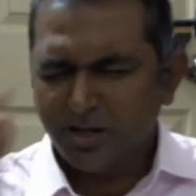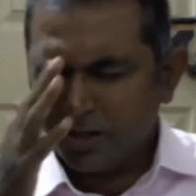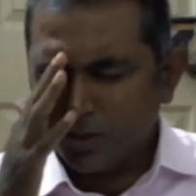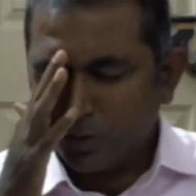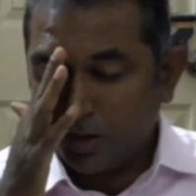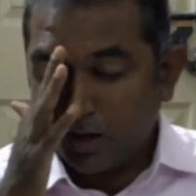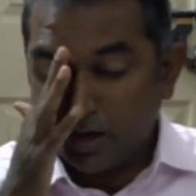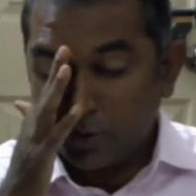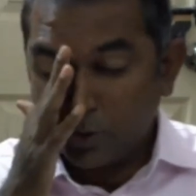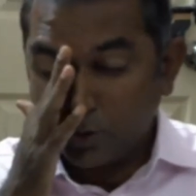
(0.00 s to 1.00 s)
Now,
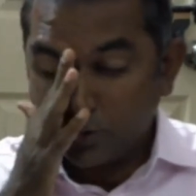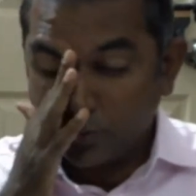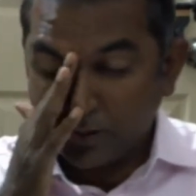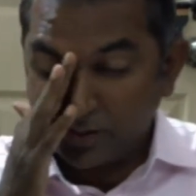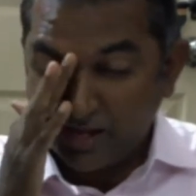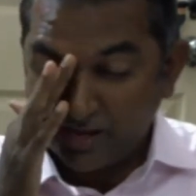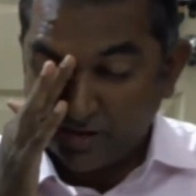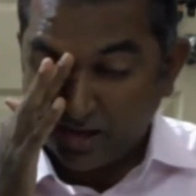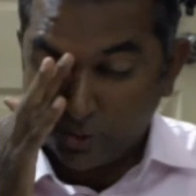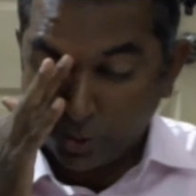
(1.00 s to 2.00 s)
I don't know. Only in heaven
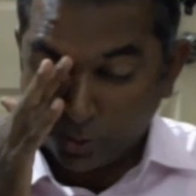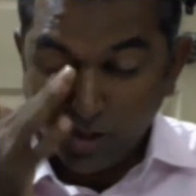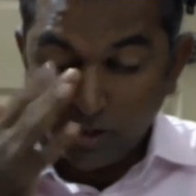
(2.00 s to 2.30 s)
I'll know.